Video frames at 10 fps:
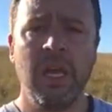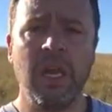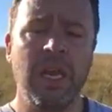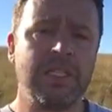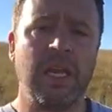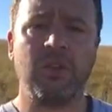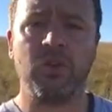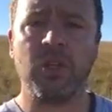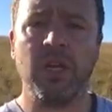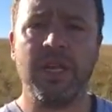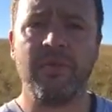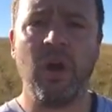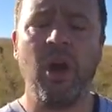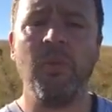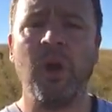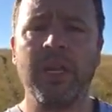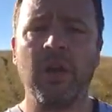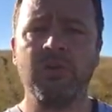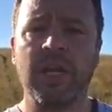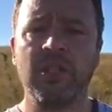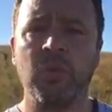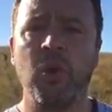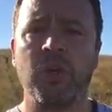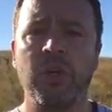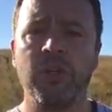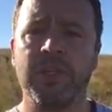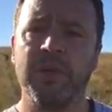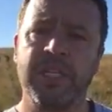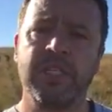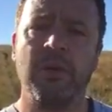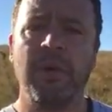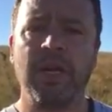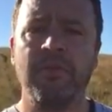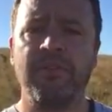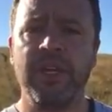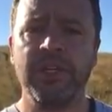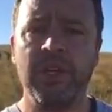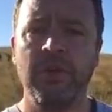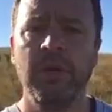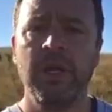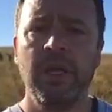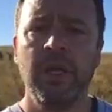unless that dog's going to leave you at home while it goes out to work and earns the money to come back and feed you.